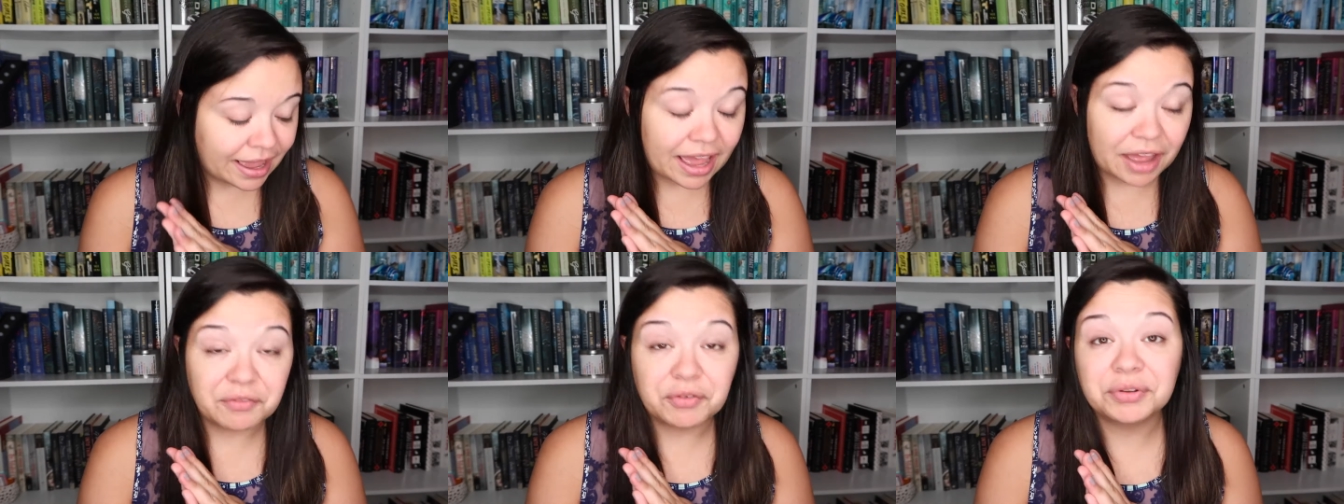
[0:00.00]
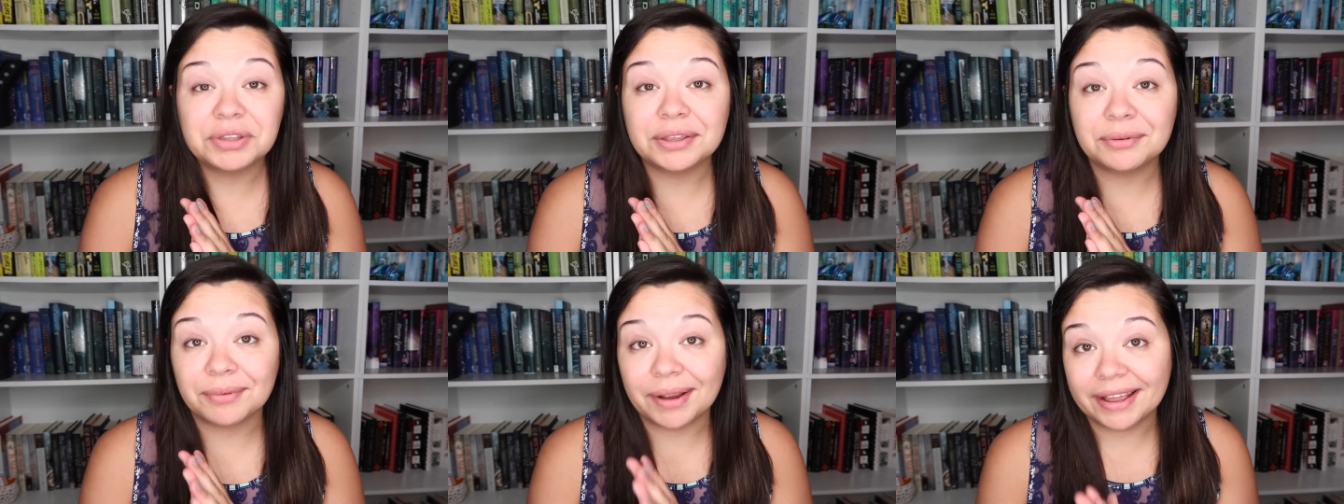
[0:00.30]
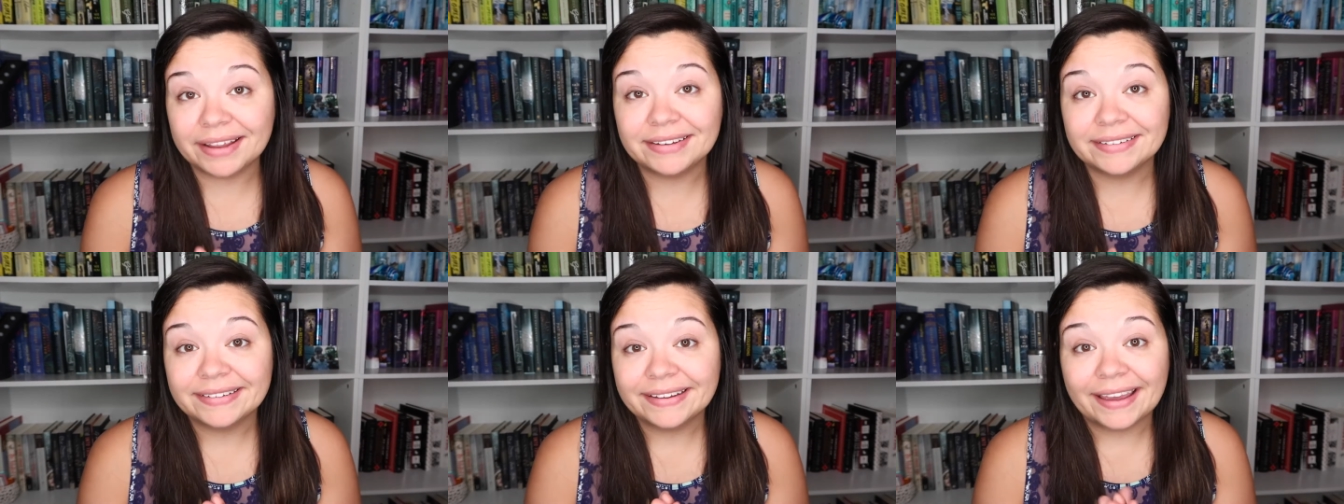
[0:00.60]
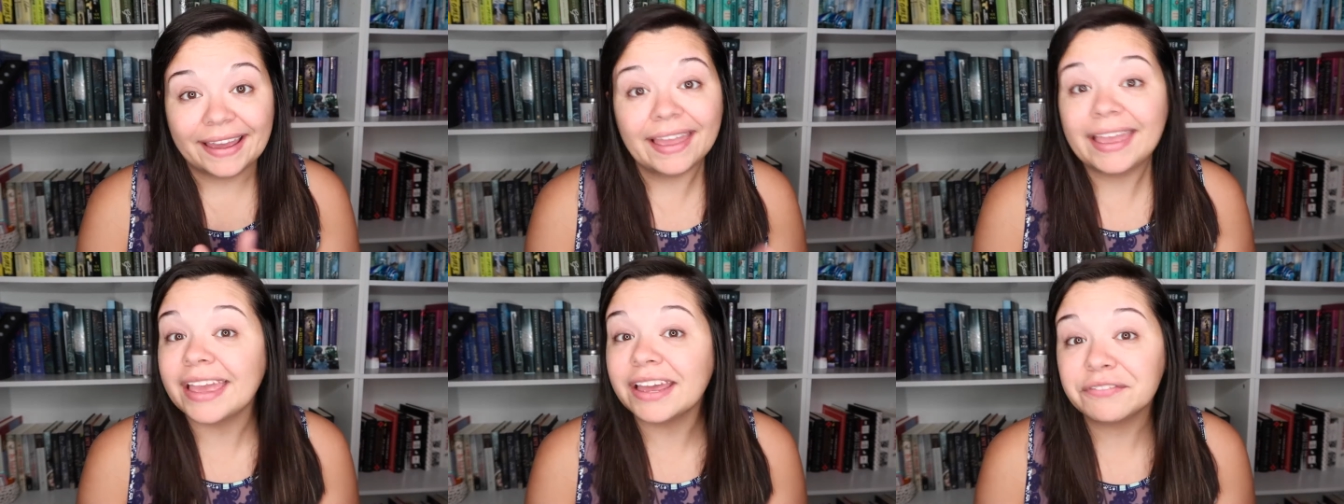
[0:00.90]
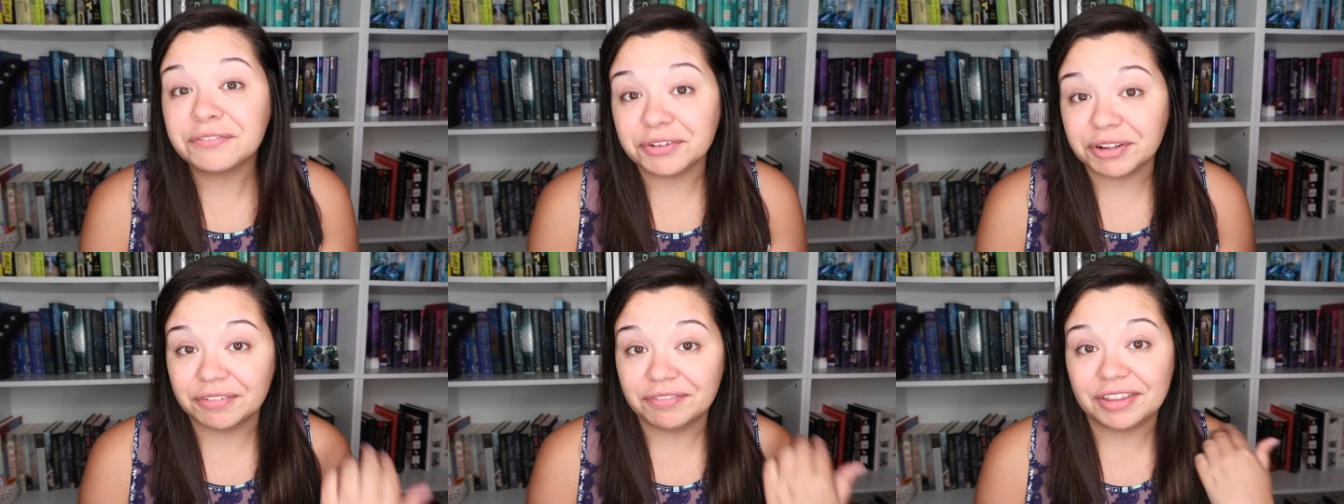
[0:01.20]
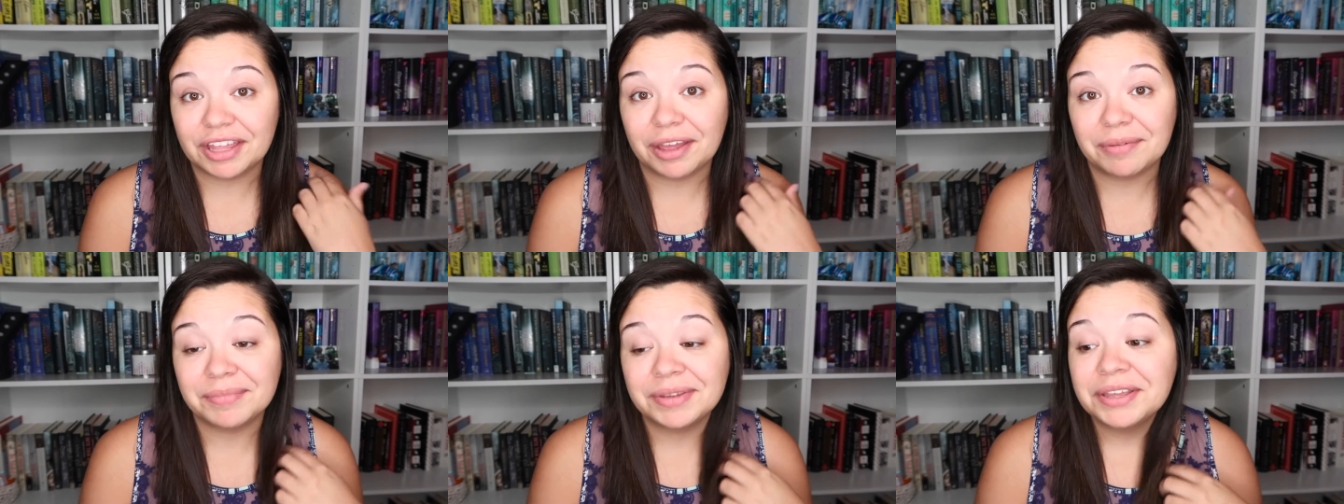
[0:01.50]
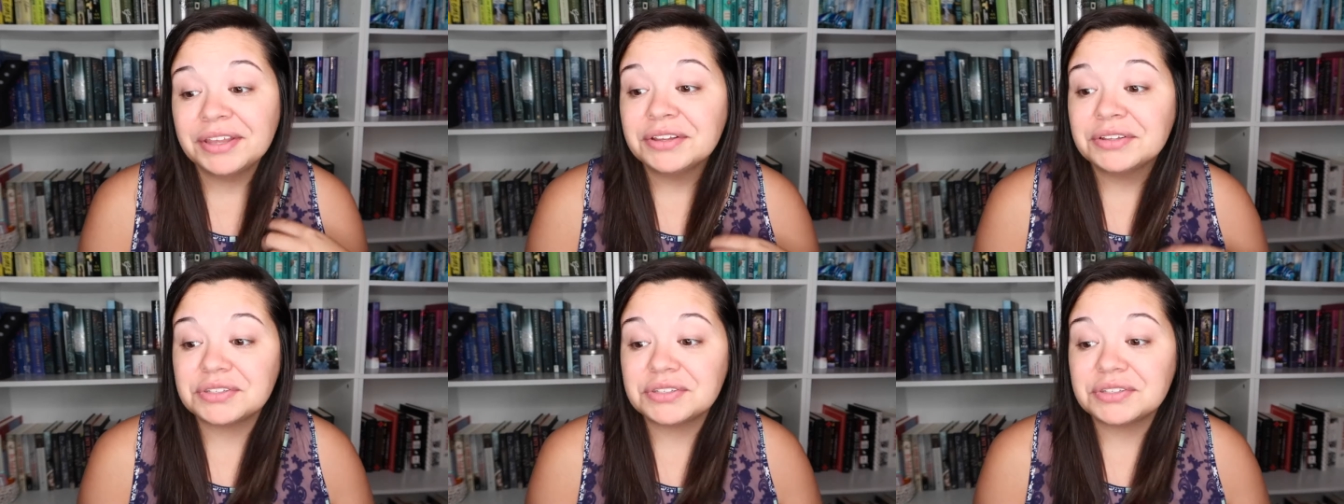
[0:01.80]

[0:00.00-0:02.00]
I've only read a handful of them.